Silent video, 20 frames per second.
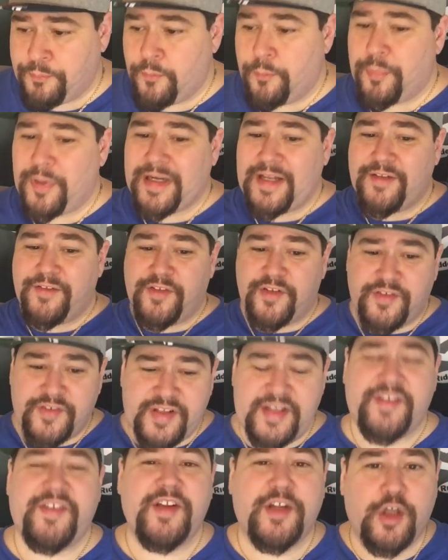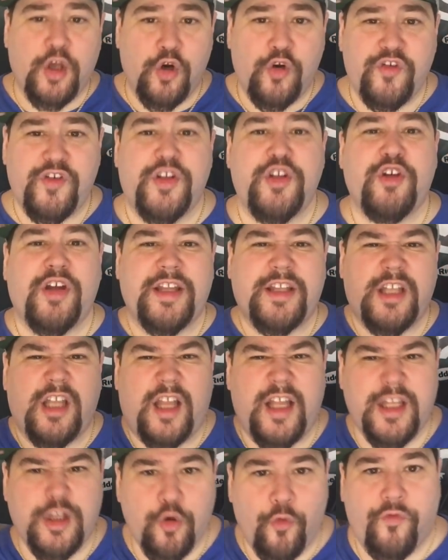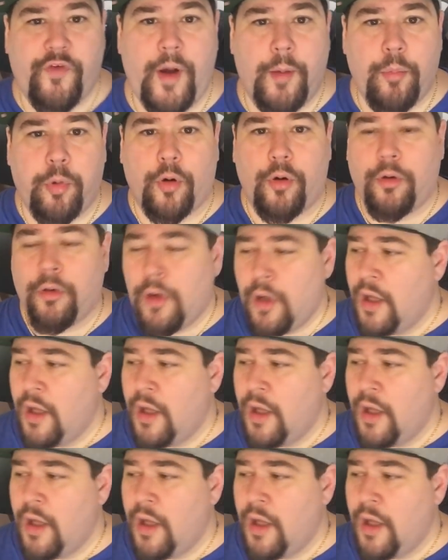But as the season goes and you get to like November